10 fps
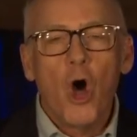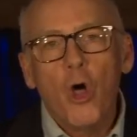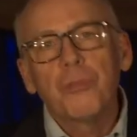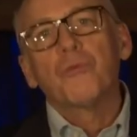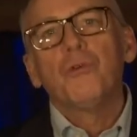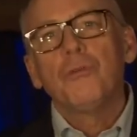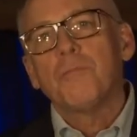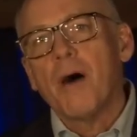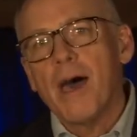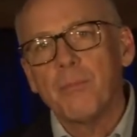All through
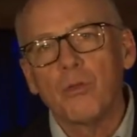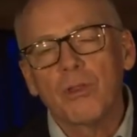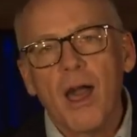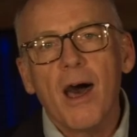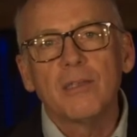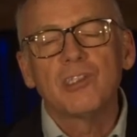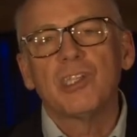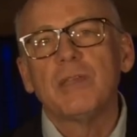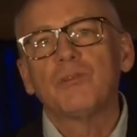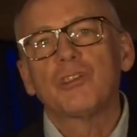the Bible, God
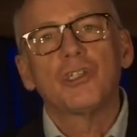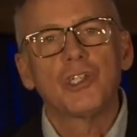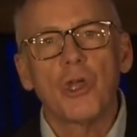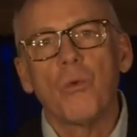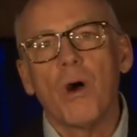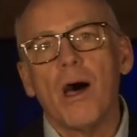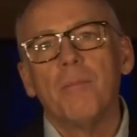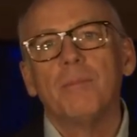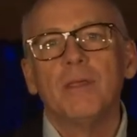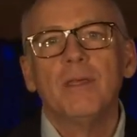seems to show
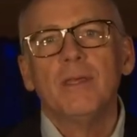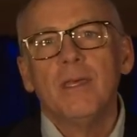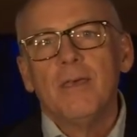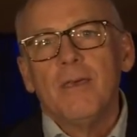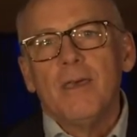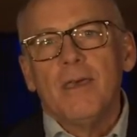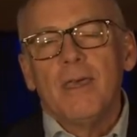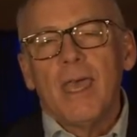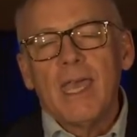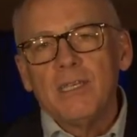up
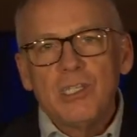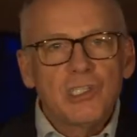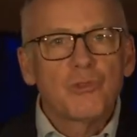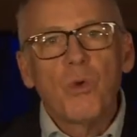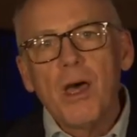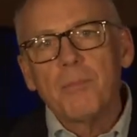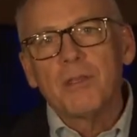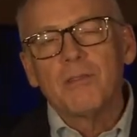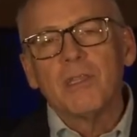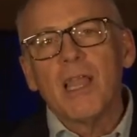and
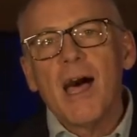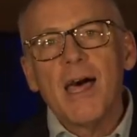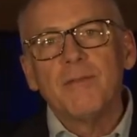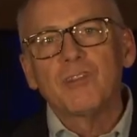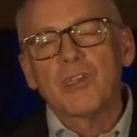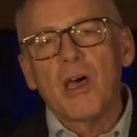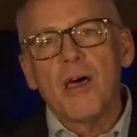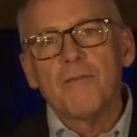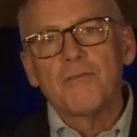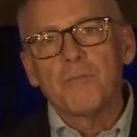disrupt the lives
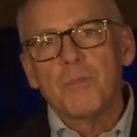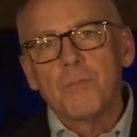of